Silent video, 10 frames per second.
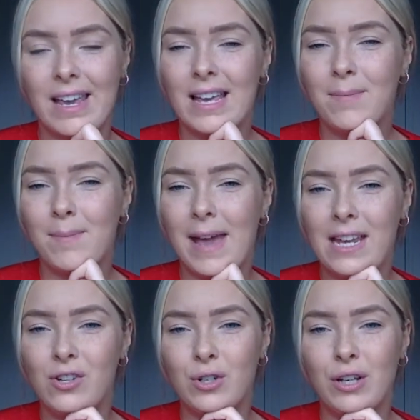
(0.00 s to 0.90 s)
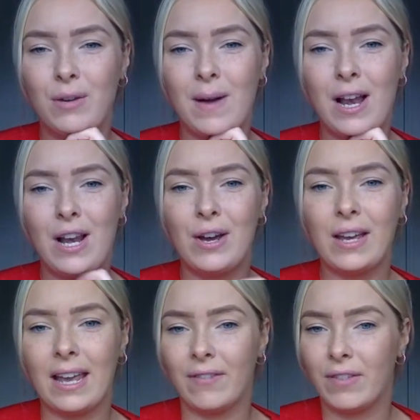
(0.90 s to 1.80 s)
Make sure you are
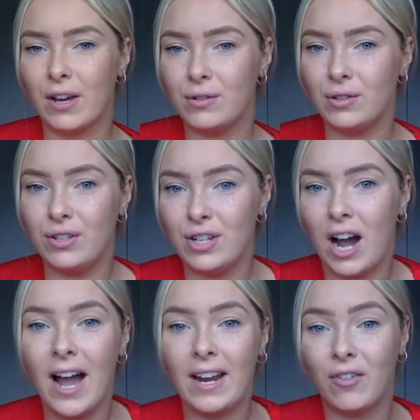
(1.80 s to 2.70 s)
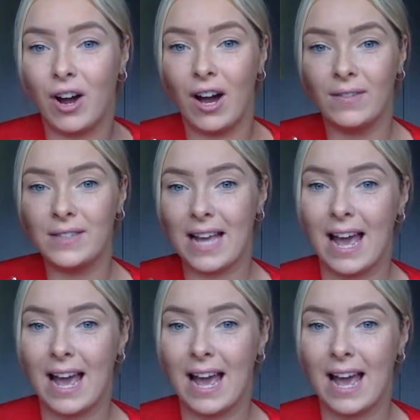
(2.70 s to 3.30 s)
looking for those digraphs